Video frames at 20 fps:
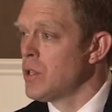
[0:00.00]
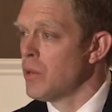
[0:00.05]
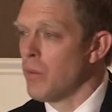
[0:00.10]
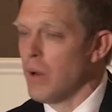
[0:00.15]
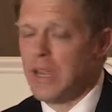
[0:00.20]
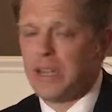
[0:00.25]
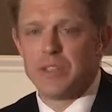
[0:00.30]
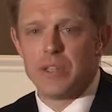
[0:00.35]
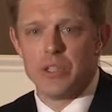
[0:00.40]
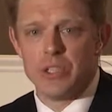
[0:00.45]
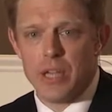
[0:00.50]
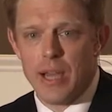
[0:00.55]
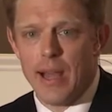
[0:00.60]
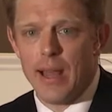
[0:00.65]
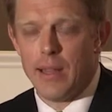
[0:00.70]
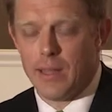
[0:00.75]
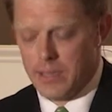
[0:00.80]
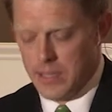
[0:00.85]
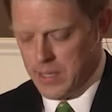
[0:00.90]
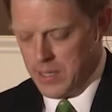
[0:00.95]
to raise a
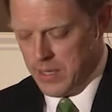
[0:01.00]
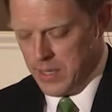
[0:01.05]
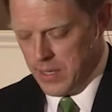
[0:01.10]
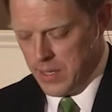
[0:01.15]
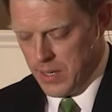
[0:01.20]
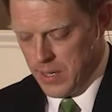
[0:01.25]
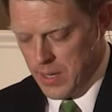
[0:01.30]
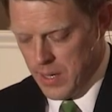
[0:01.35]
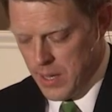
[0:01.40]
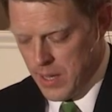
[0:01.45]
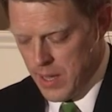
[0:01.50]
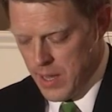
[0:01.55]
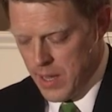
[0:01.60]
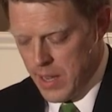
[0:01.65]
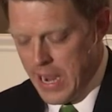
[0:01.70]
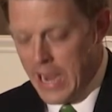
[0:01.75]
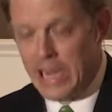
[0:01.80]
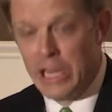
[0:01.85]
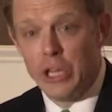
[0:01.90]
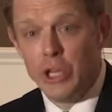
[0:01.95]
child.
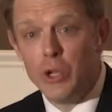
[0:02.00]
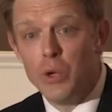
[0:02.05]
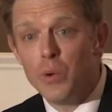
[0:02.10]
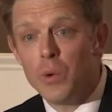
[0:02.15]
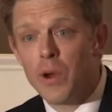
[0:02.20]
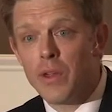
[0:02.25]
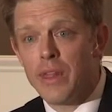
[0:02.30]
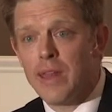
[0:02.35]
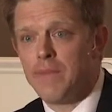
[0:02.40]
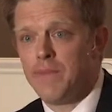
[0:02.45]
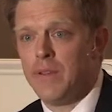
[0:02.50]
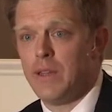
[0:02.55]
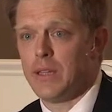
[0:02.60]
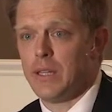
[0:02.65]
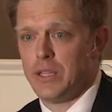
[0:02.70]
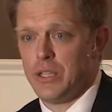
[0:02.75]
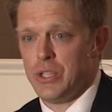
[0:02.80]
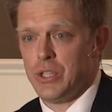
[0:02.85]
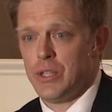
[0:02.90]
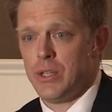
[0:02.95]
And you are that
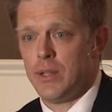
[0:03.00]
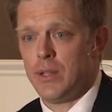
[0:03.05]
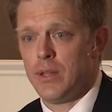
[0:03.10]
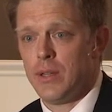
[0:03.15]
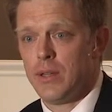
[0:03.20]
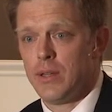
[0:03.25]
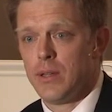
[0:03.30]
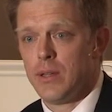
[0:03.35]
village.